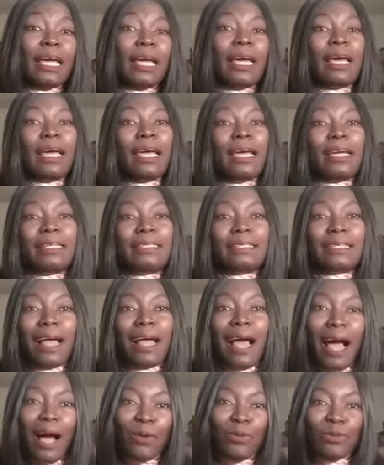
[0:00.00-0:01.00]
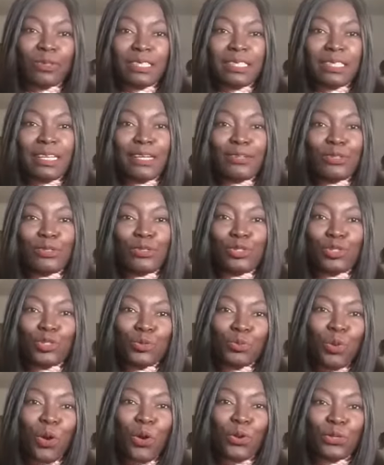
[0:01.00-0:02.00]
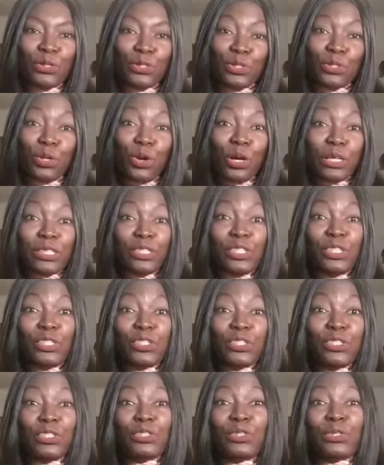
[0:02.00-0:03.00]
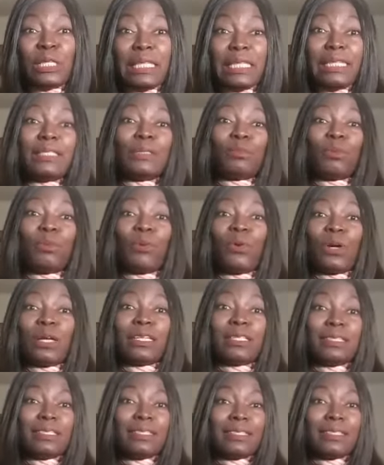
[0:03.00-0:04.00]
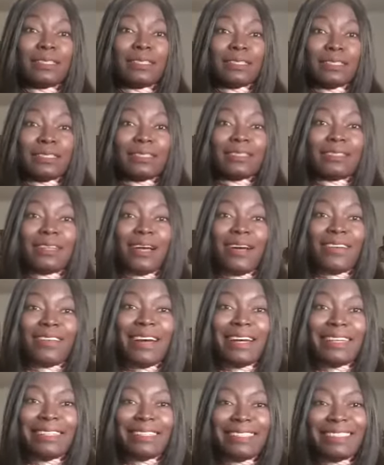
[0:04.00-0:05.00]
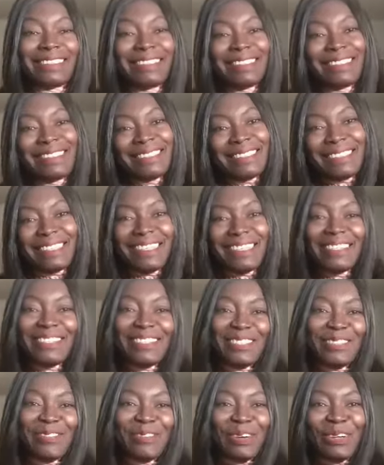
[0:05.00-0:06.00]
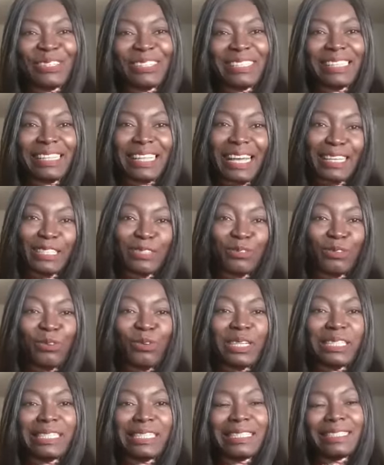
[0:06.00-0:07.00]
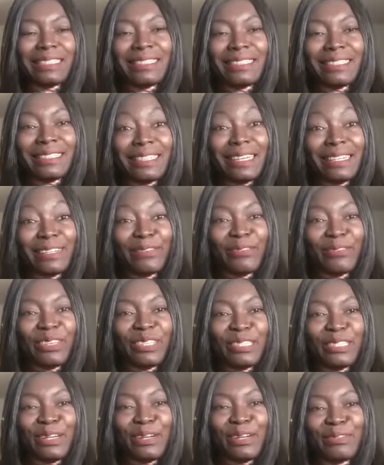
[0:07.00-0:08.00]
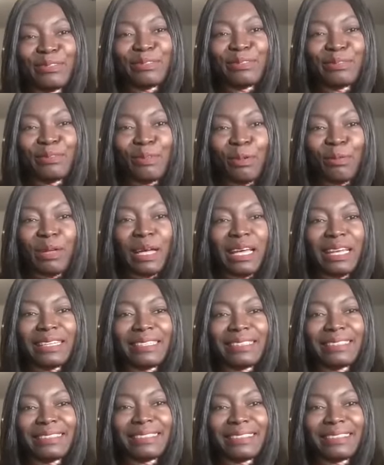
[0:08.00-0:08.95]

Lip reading: and I will see you tomorrow to continue these points. All right, see you tomorrow. Thanks for watching. Share the video. Bye-bye.